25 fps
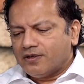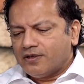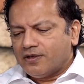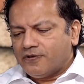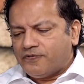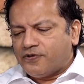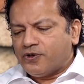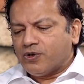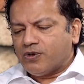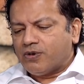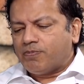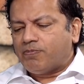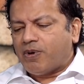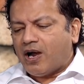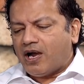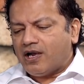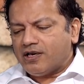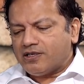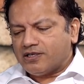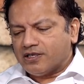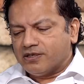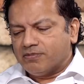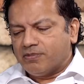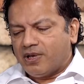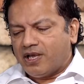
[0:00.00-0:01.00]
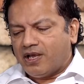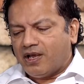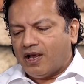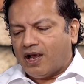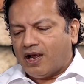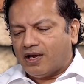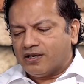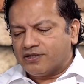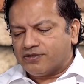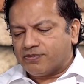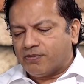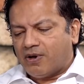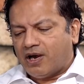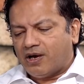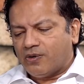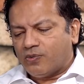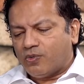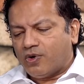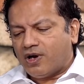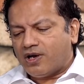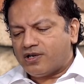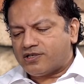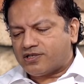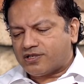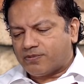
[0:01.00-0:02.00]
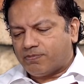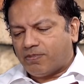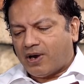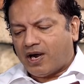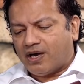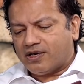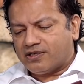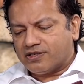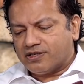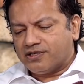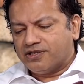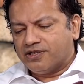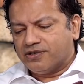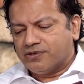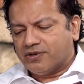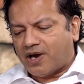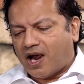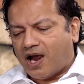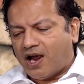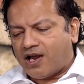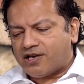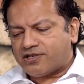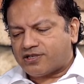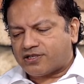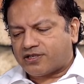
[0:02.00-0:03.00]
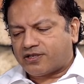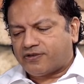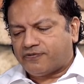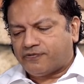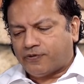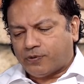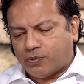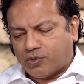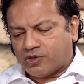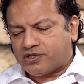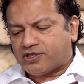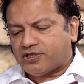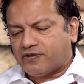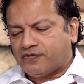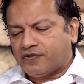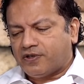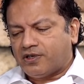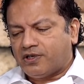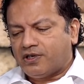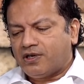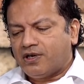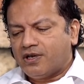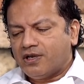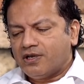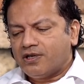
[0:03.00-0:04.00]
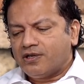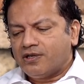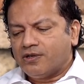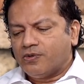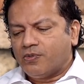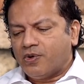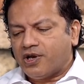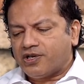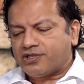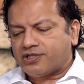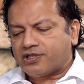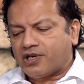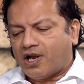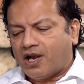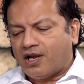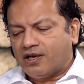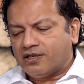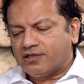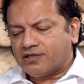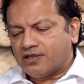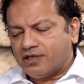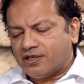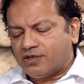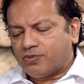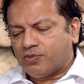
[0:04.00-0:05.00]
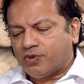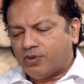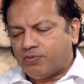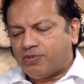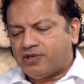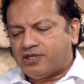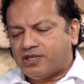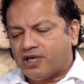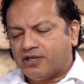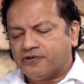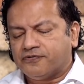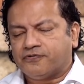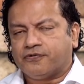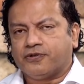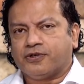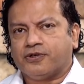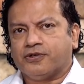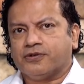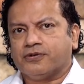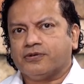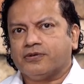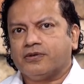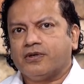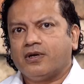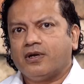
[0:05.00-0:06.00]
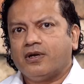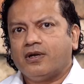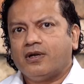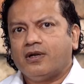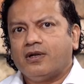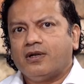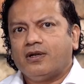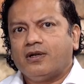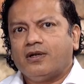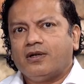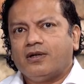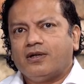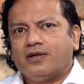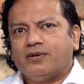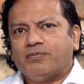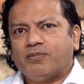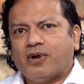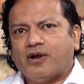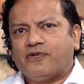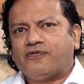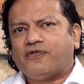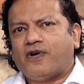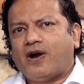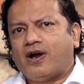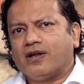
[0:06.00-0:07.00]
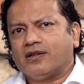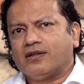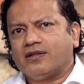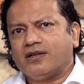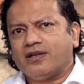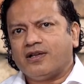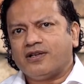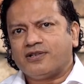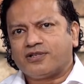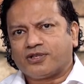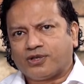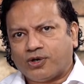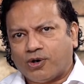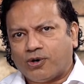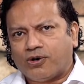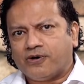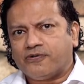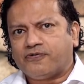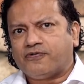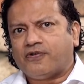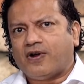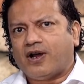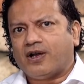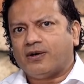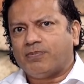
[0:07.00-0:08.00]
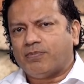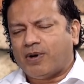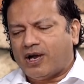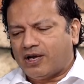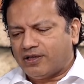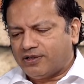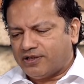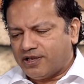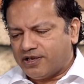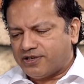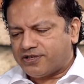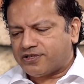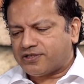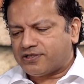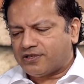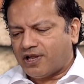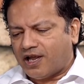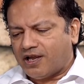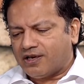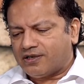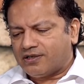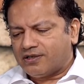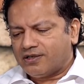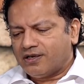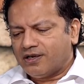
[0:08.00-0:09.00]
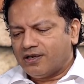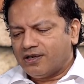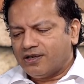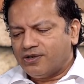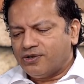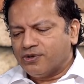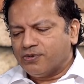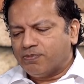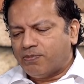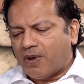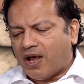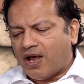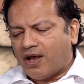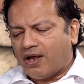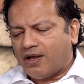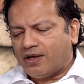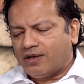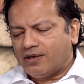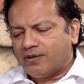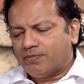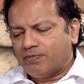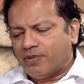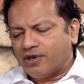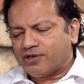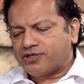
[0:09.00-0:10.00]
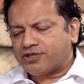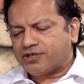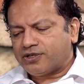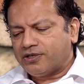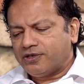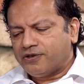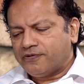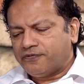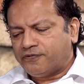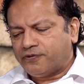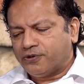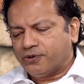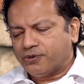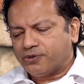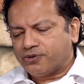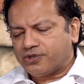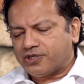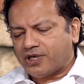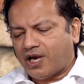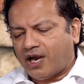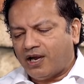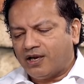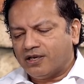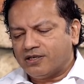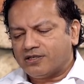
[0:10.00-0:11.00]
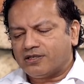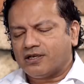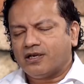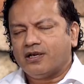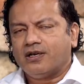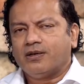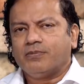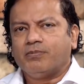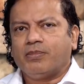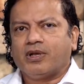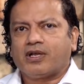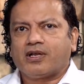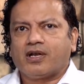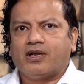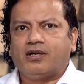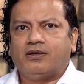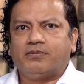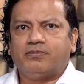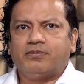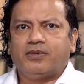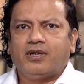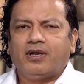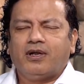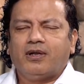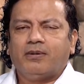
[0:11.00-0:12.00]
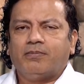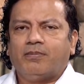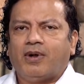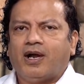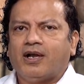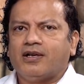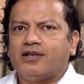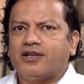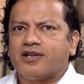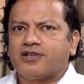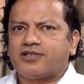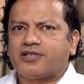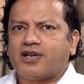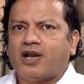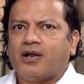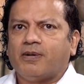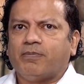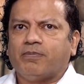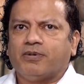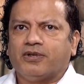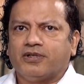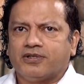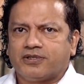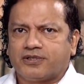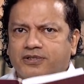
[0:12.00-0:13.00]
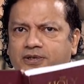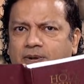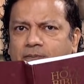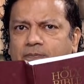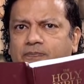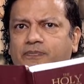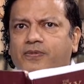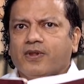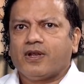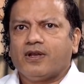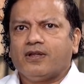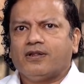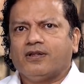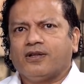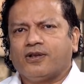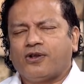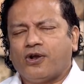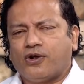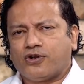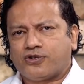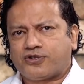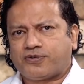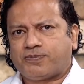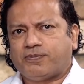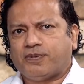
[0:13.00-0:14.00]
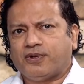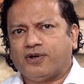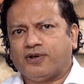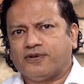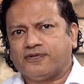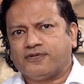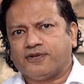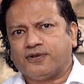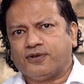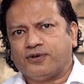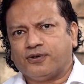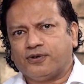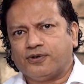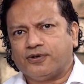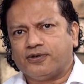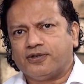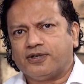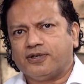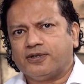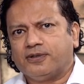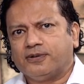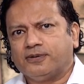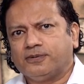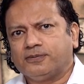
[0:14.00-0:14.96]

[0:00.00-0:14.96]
If you abide in me and my words abide in you, ask for whatever you wish and it will be done for you. My Father is glorified by this, that you bear much fruit and become my disciples. The Gospel of the Lord.